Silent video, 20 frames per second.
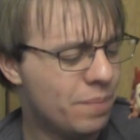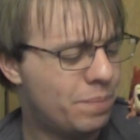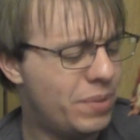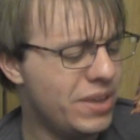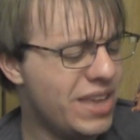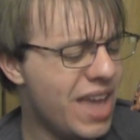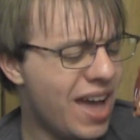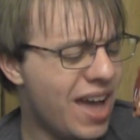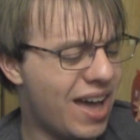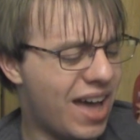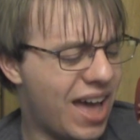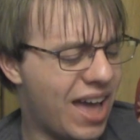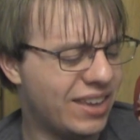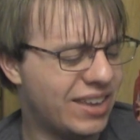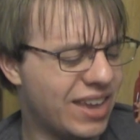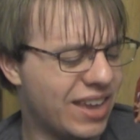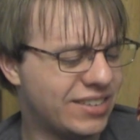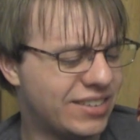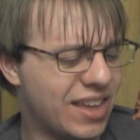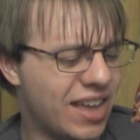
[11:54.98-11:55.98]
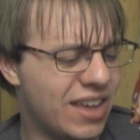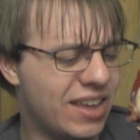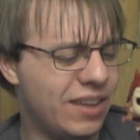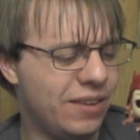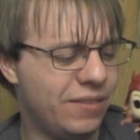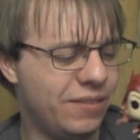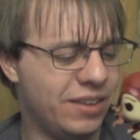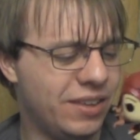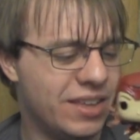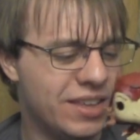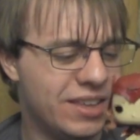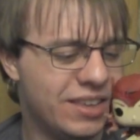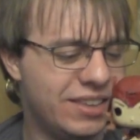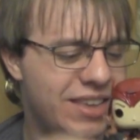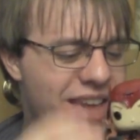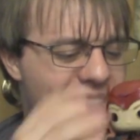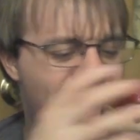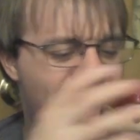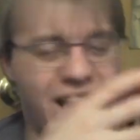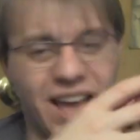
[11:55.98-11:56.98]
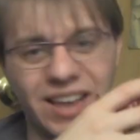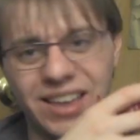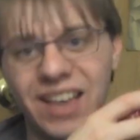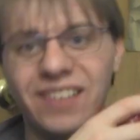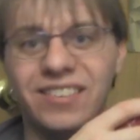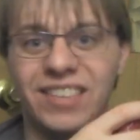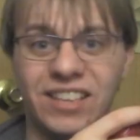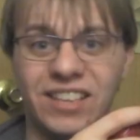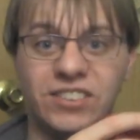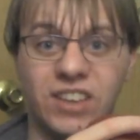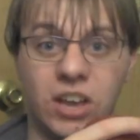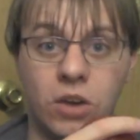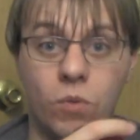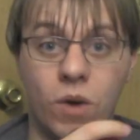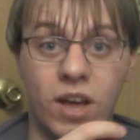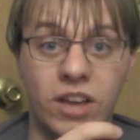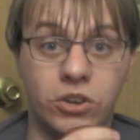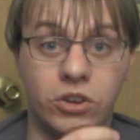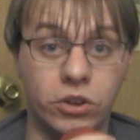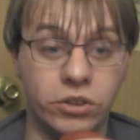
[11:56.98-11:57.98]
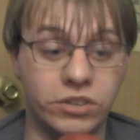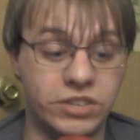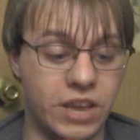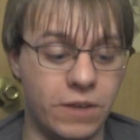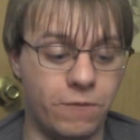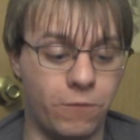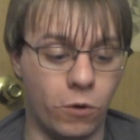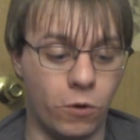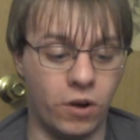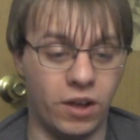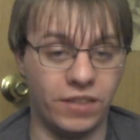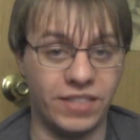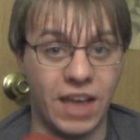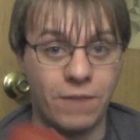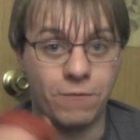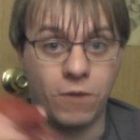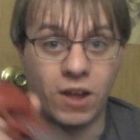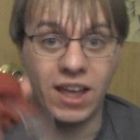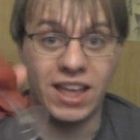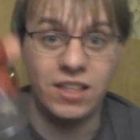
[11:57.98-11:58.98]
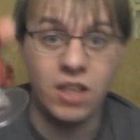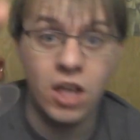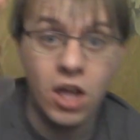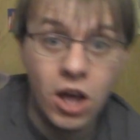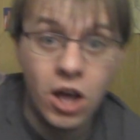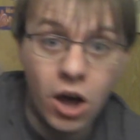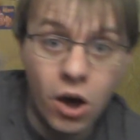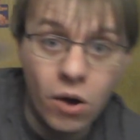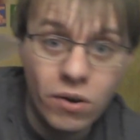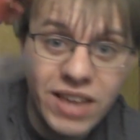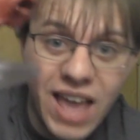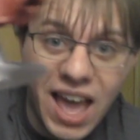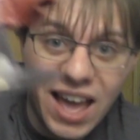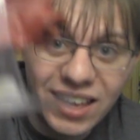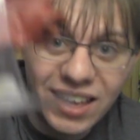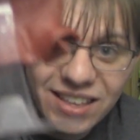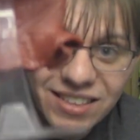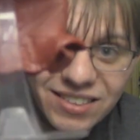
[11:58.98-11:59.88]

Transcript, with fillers: but yeah, I guess that's what I could say for that front, and, oh yeah,